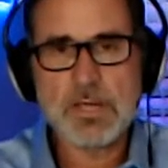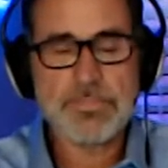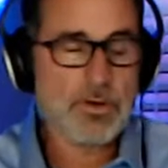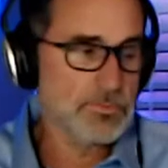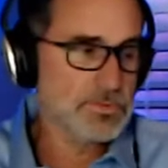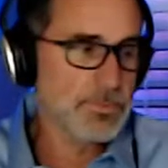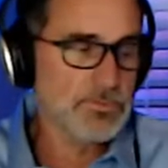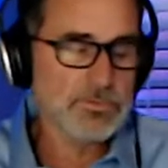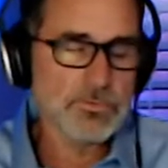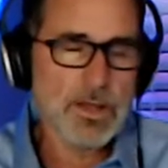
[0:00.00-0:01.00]
I thought it was
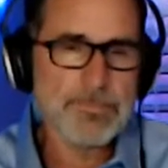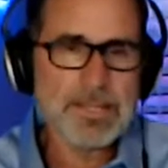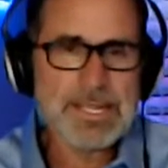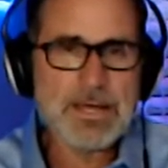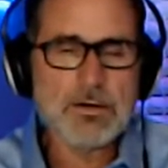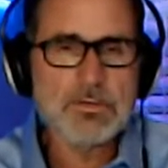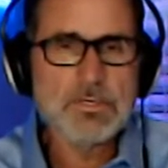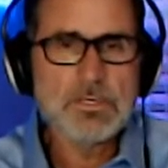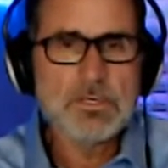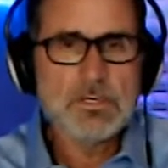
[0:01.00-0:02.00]
supposed to drop by now,
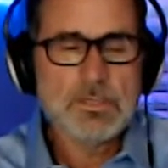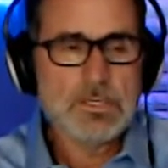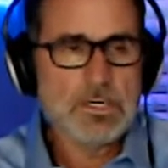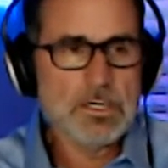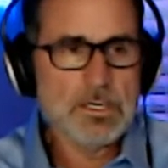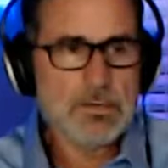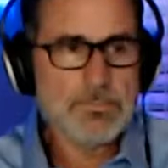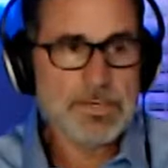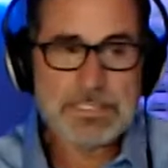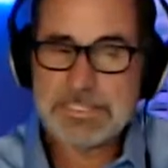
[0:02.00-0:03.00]

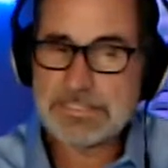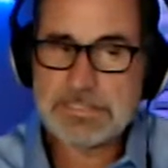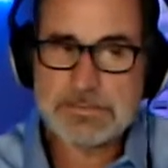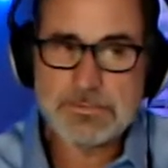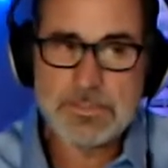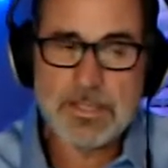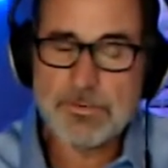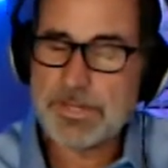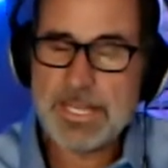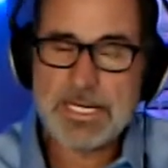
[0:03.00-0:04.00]
but at least the other
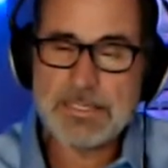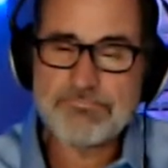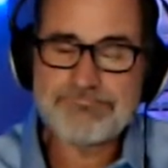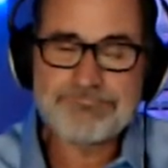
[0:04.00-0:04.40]
day